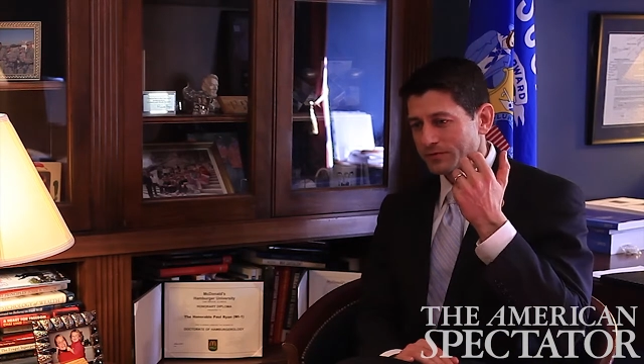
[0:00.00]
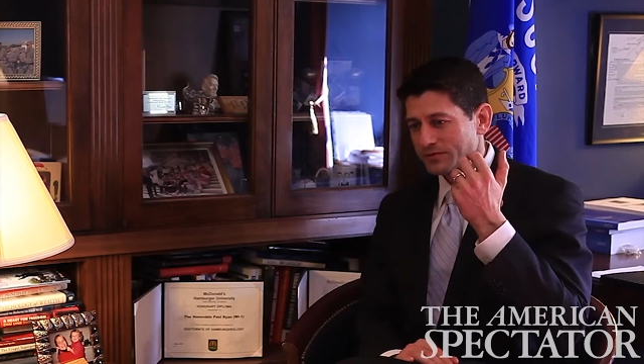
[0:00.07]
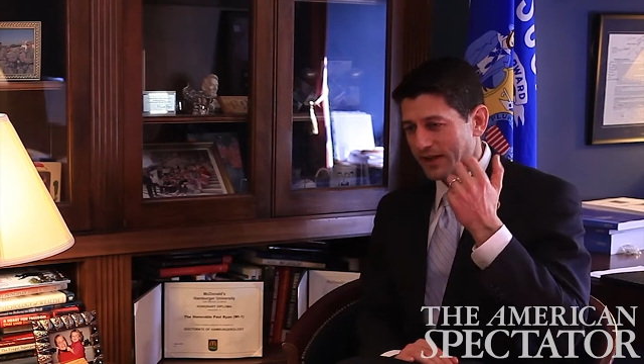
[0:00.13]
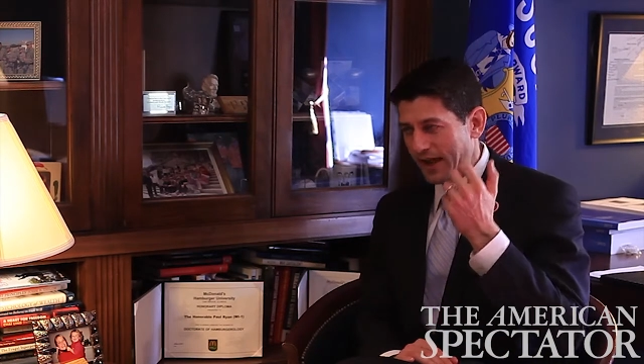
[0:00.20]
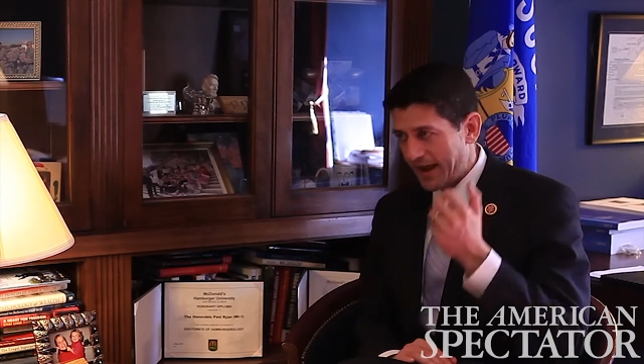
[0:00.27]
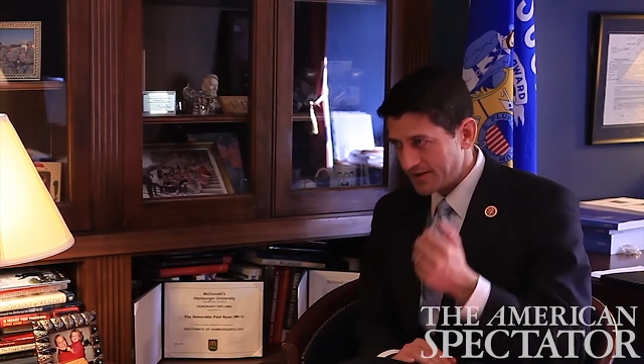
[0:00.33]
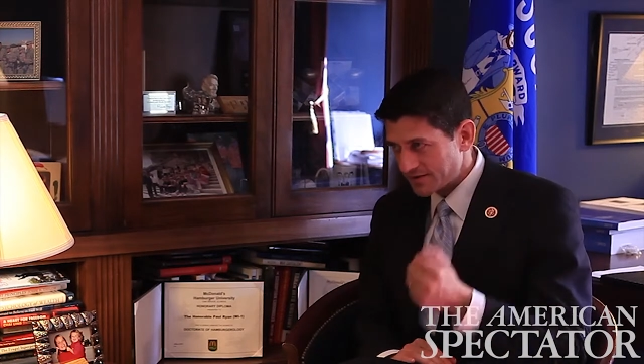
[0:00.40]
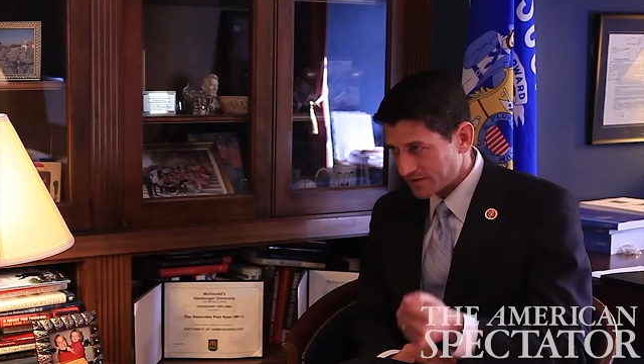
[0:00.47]

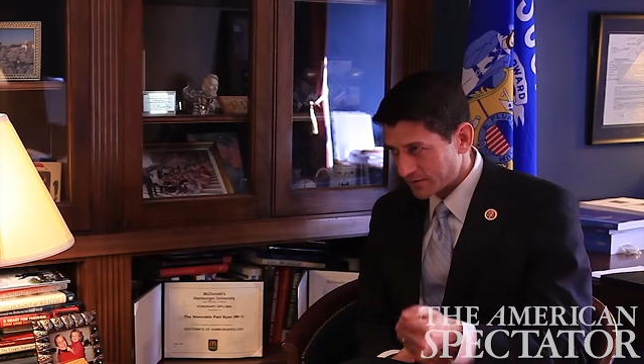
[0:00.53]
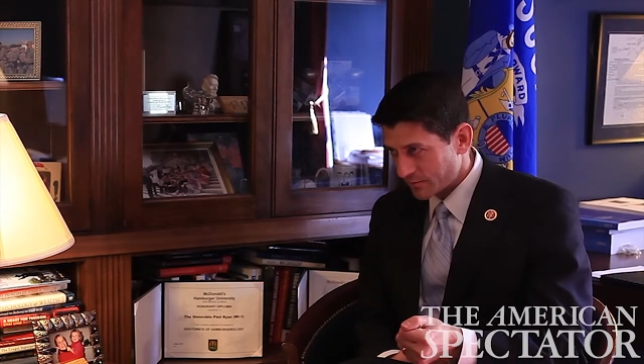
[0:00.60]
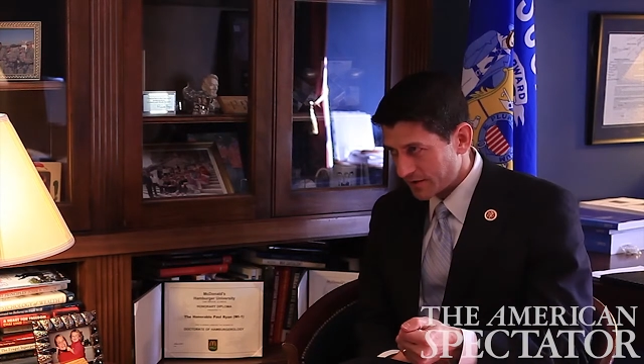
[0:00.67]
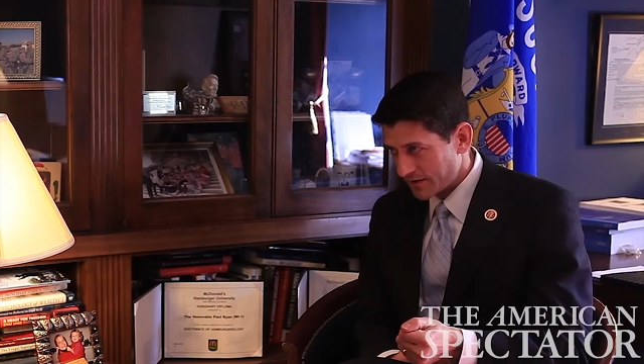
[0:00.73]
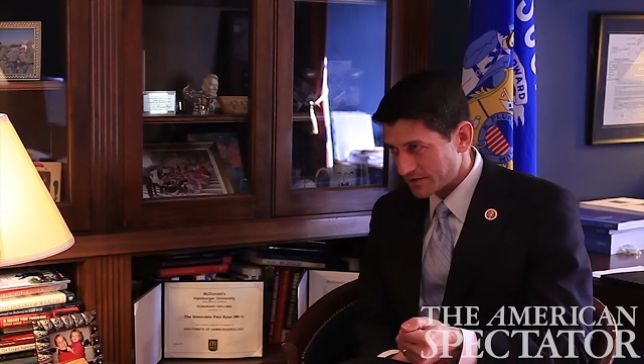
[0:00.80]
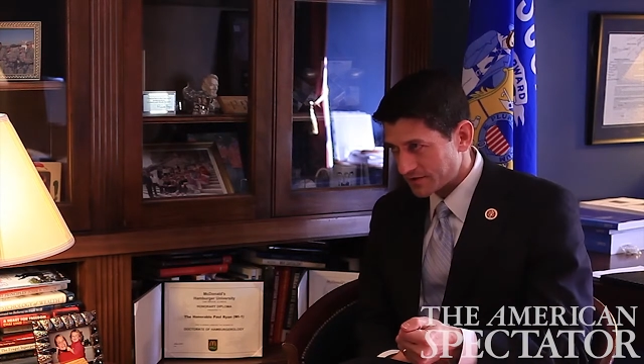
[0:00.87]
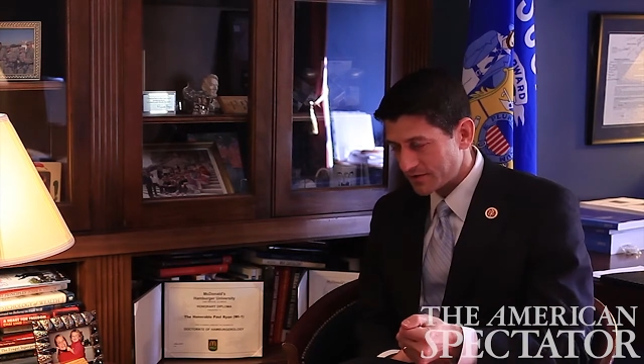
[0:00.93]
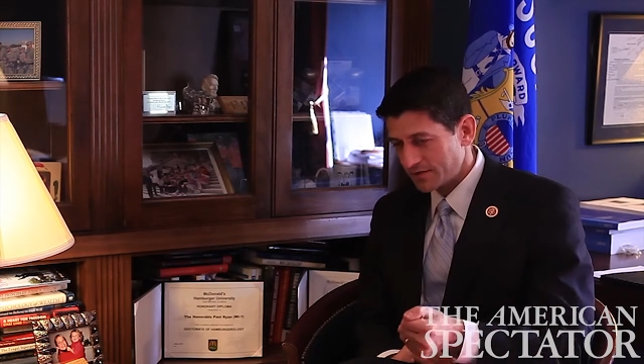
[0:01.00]
takes a
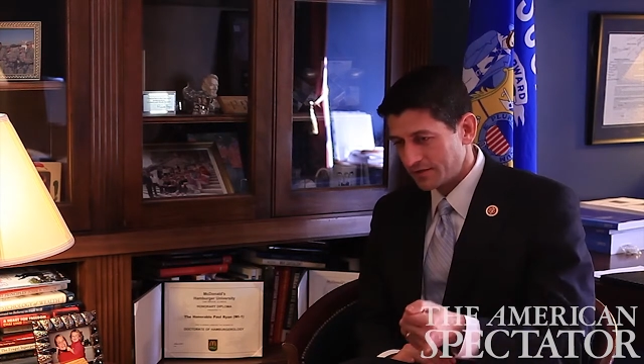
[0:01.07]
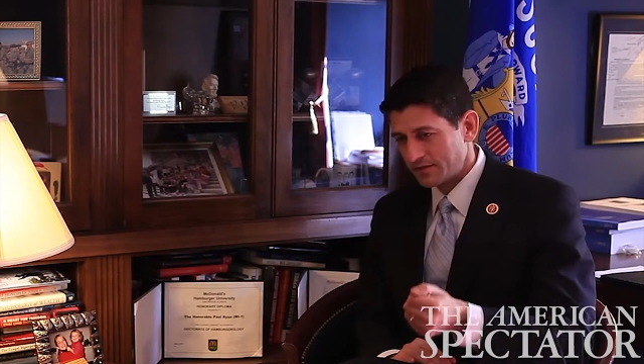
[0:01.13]
risk,